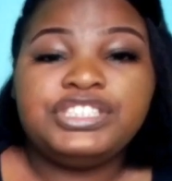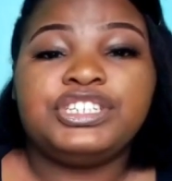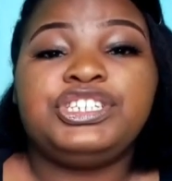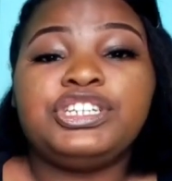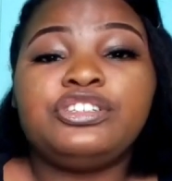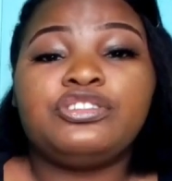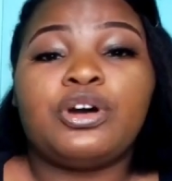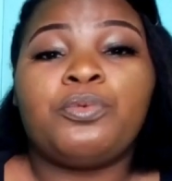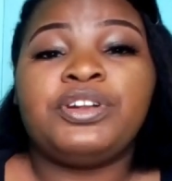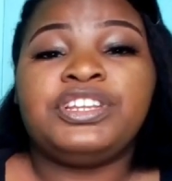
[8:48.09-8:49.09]
Teaching
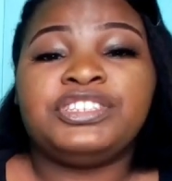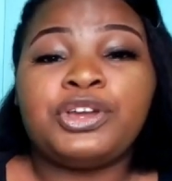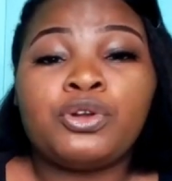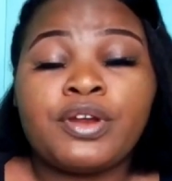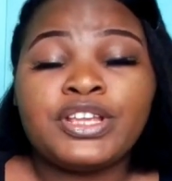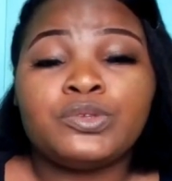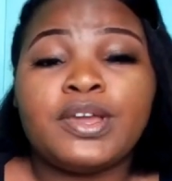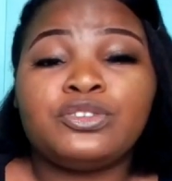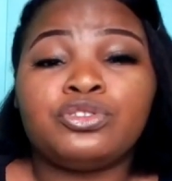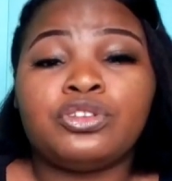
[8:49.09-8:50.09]
someone is a great
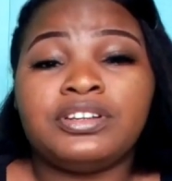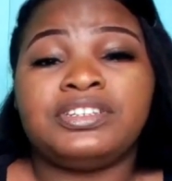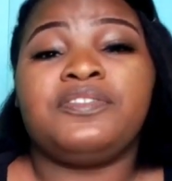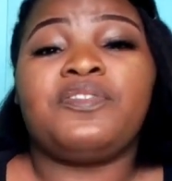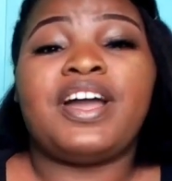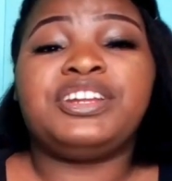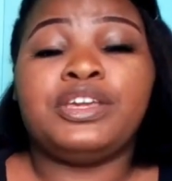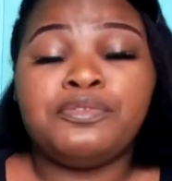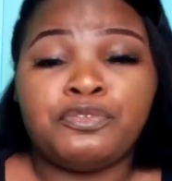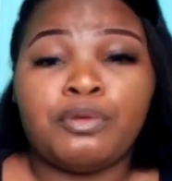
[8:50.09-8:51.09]
way to solidify
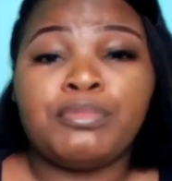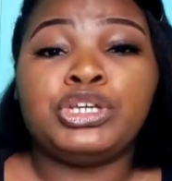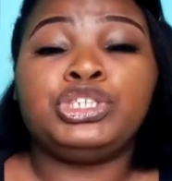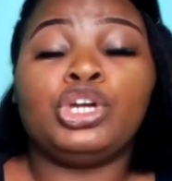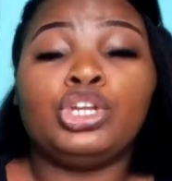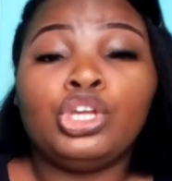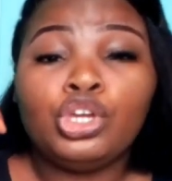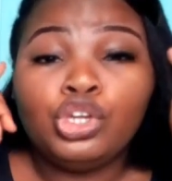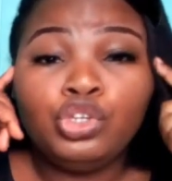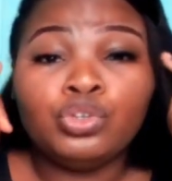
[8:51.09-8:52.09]
the information
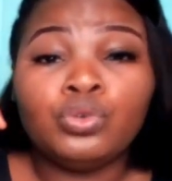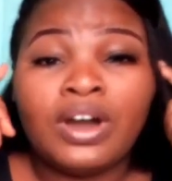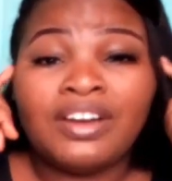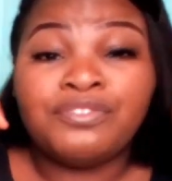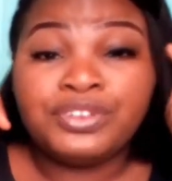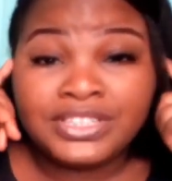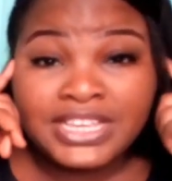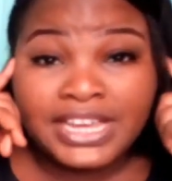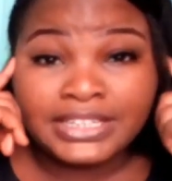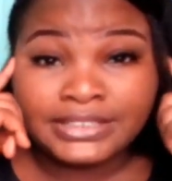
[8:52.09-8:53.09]
you have
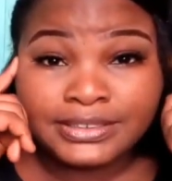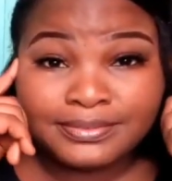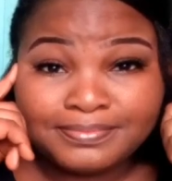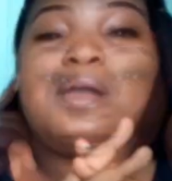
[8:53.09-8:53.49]
retained.